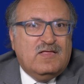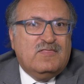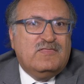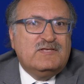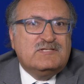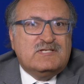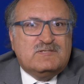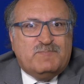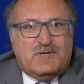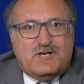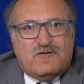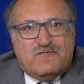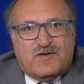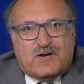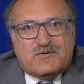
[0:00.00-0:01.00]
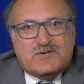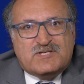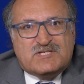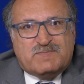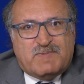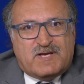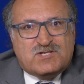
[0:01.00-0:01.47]
This has been a very
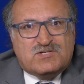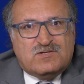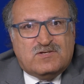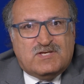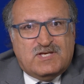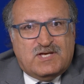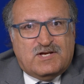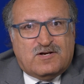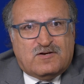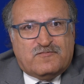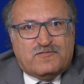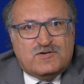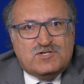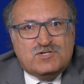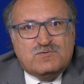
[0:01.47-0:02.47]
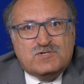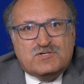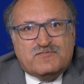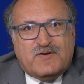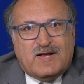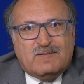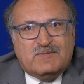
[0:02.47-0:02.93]
special year for Jewish
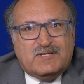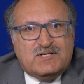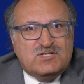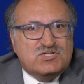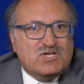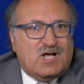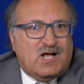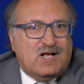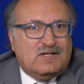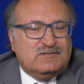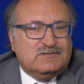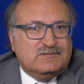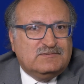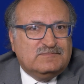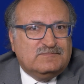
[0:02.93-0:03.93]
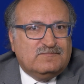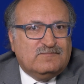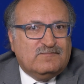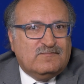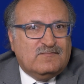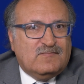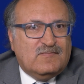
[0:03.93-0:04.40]
Family and Child.
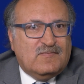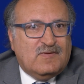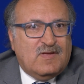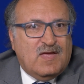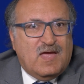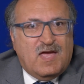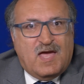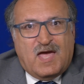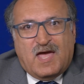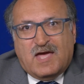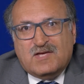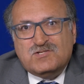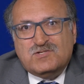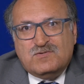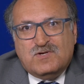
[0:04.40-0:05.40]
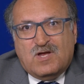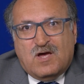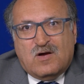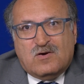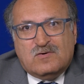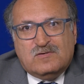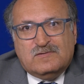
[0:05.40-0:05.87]
As you
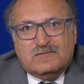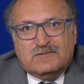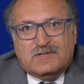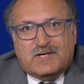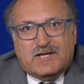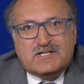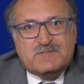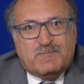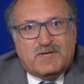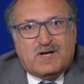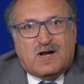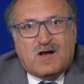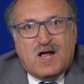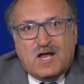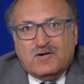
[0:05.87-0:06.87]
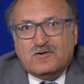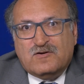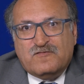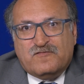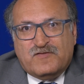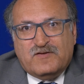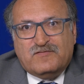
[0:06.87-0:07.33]
know, it's been our
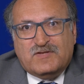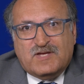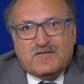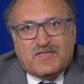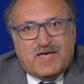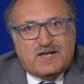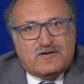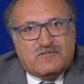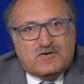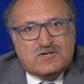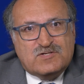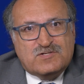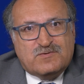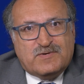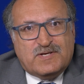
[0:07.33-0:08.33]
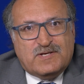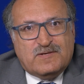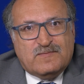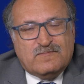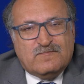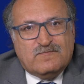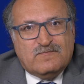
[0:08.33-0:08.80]
150th anniversary.
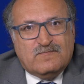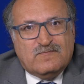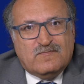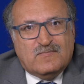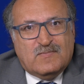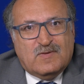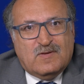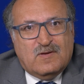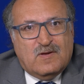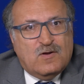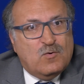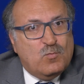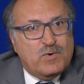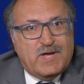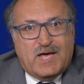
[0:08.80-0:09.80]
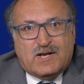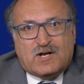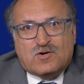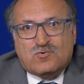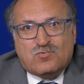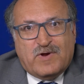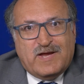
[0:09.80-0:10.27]
We had a
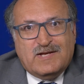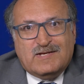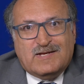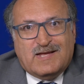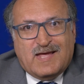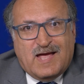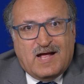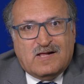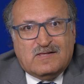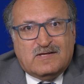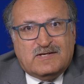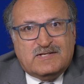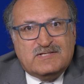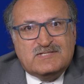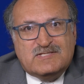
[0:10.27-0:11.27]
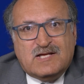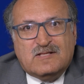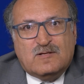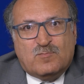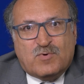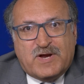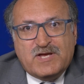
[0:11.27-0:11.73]
great gala in
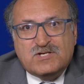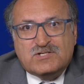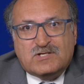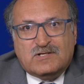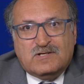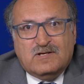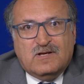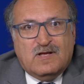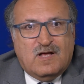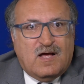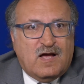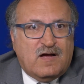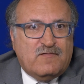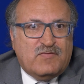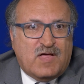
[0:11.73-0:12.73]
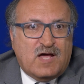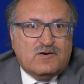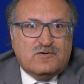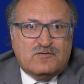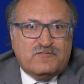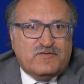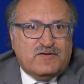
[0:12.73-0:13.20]
celebration of the
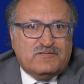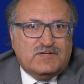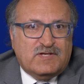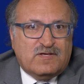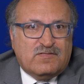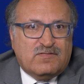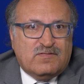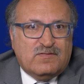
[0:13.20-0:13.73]
150th.